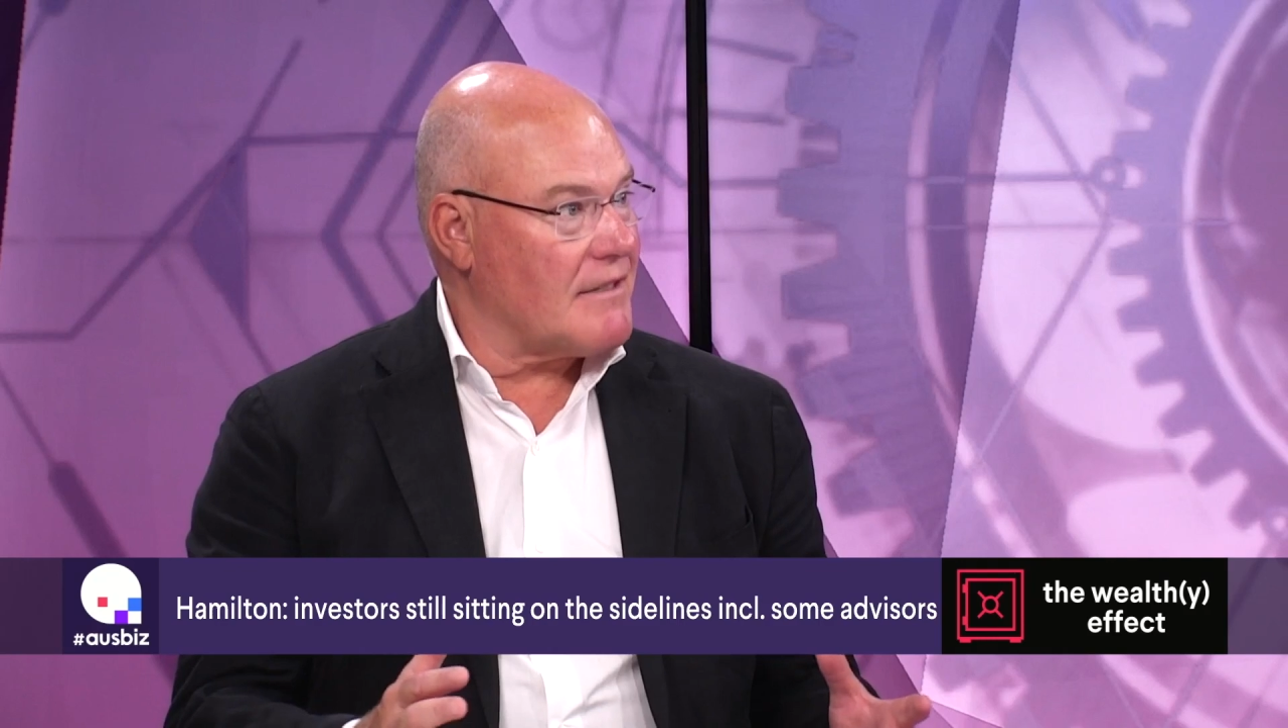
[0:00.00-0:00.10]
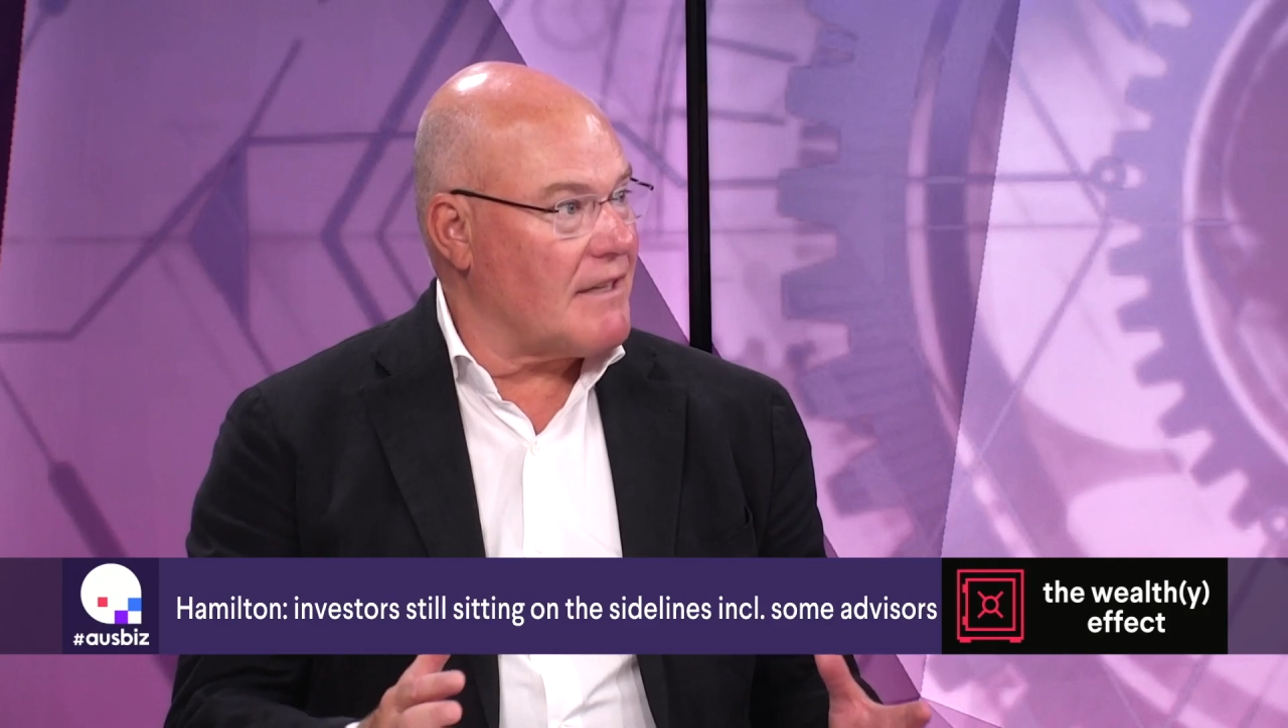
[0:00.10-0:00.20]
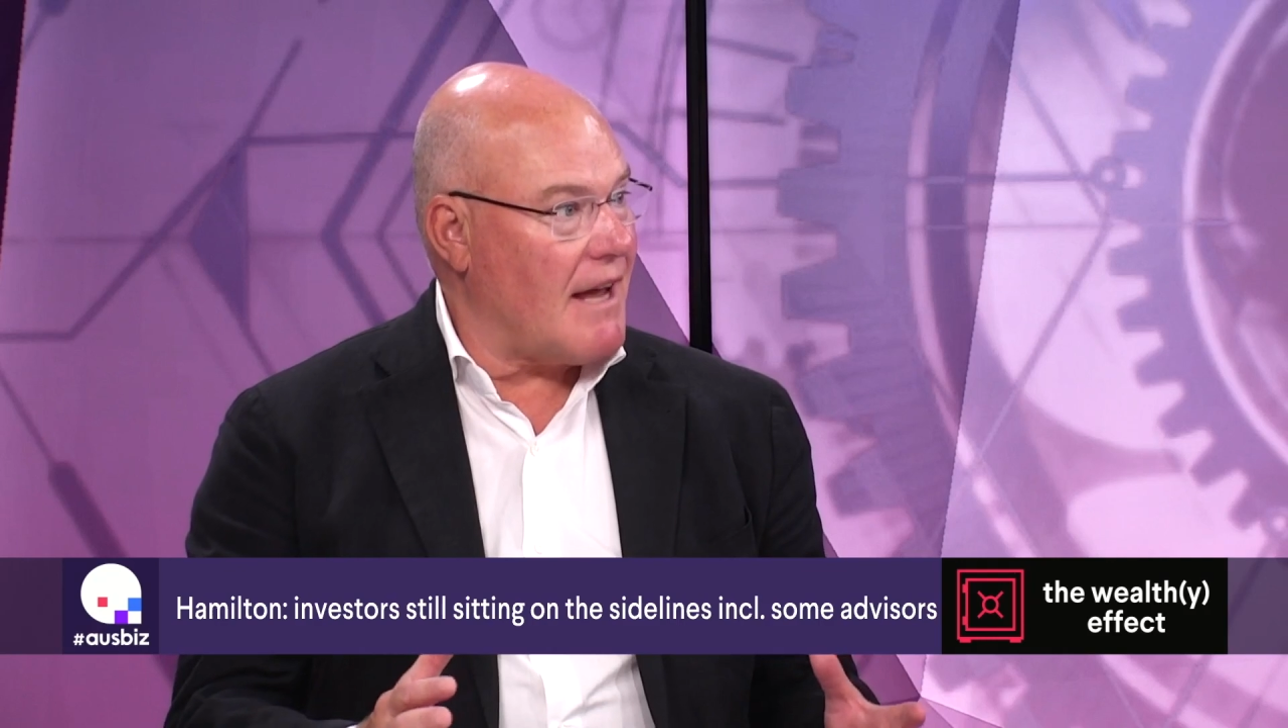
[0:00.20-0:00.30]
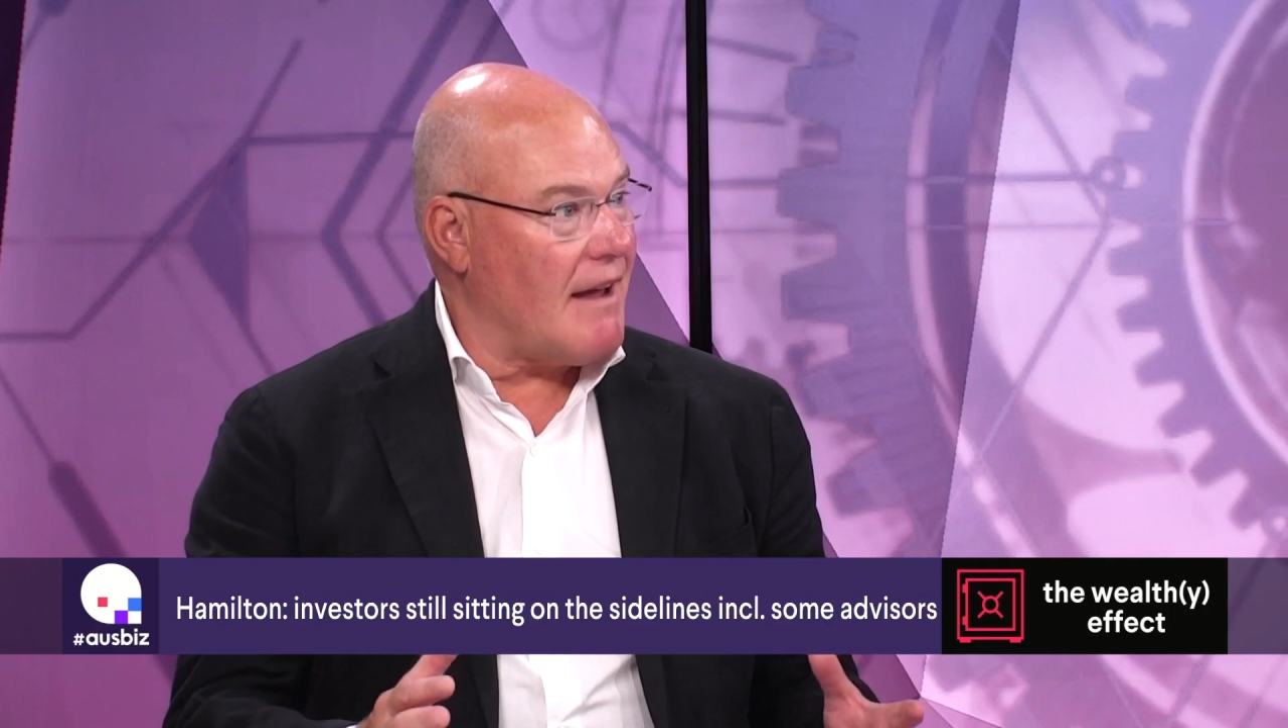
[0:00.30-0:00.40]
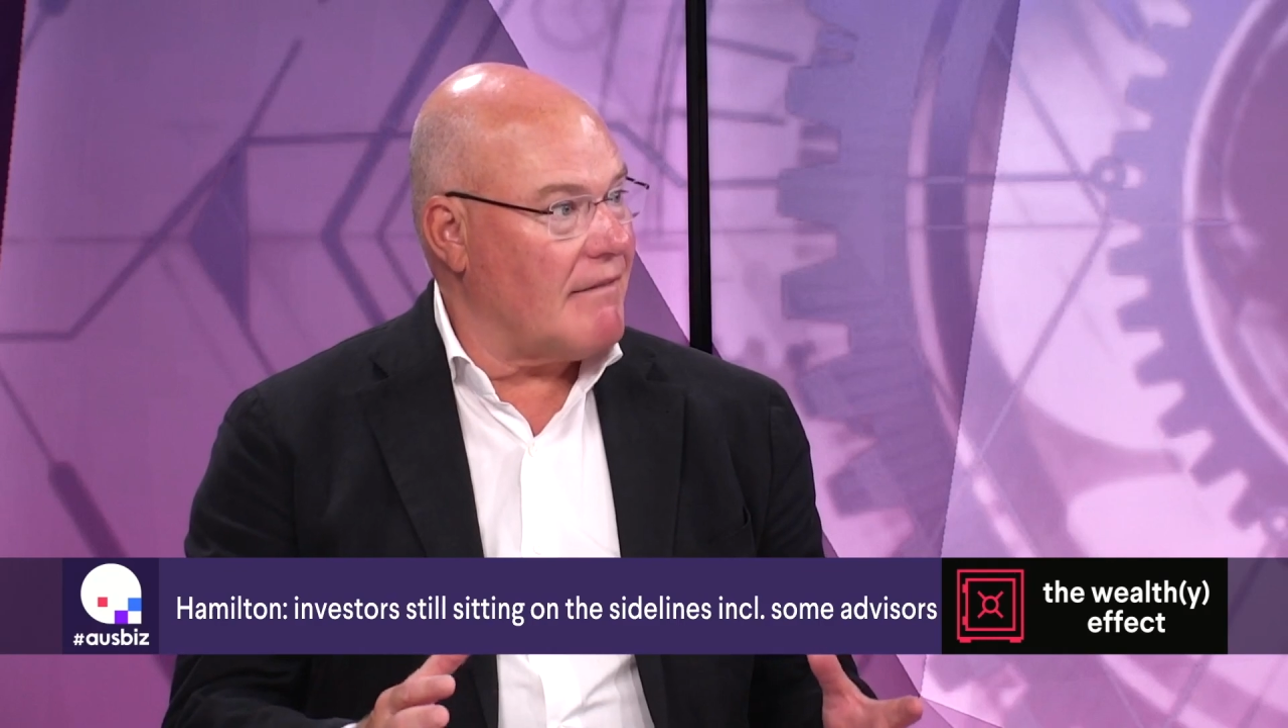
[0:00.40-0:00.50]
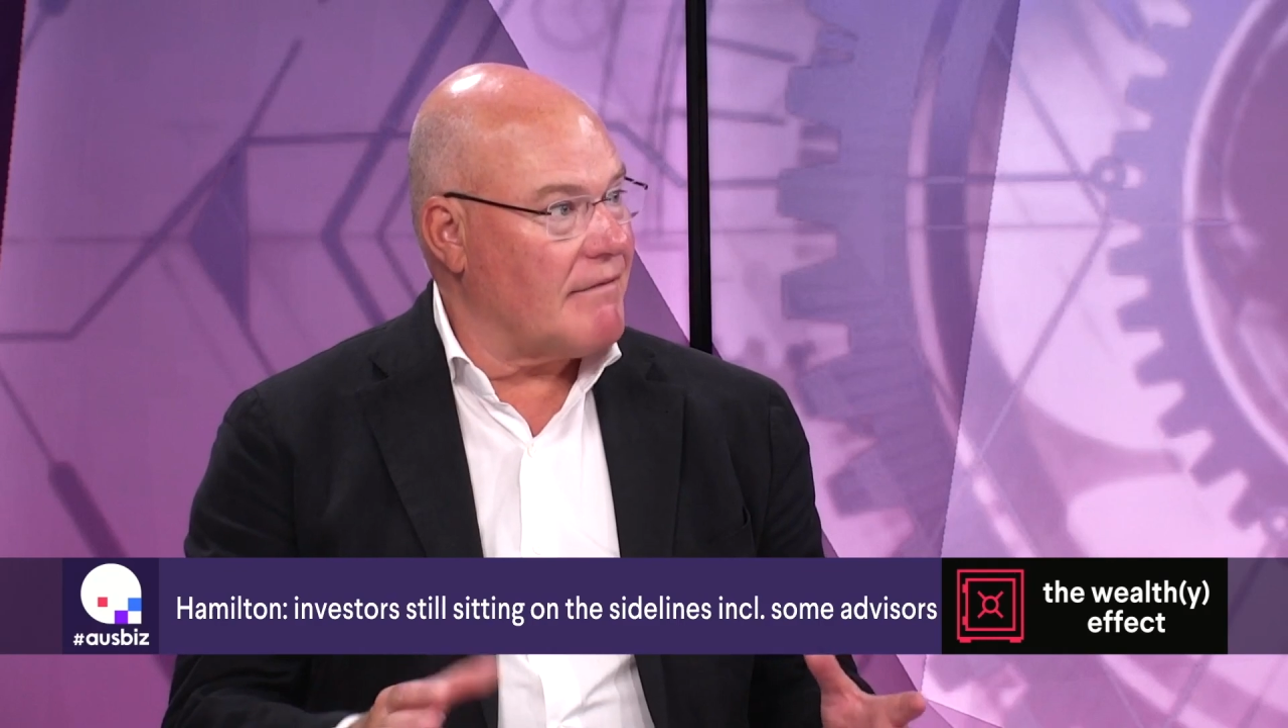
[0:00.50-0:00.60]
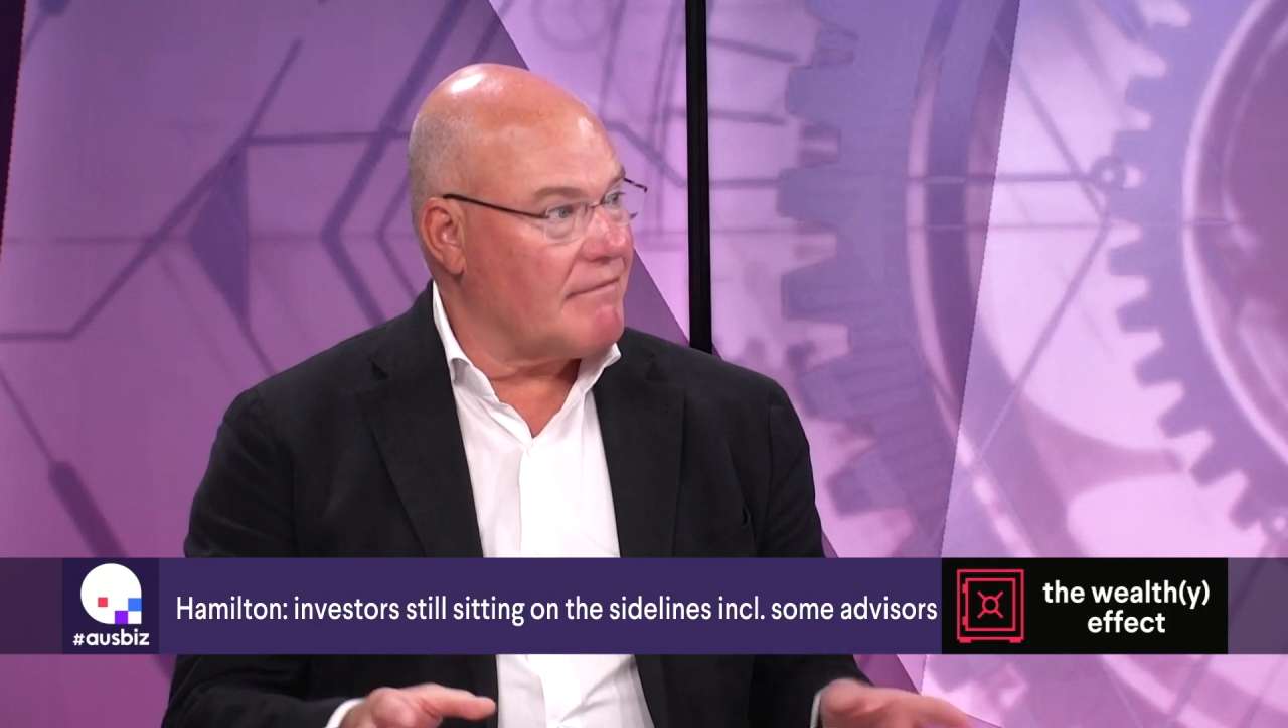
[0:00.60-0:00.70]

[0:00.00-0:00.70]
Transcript: that have,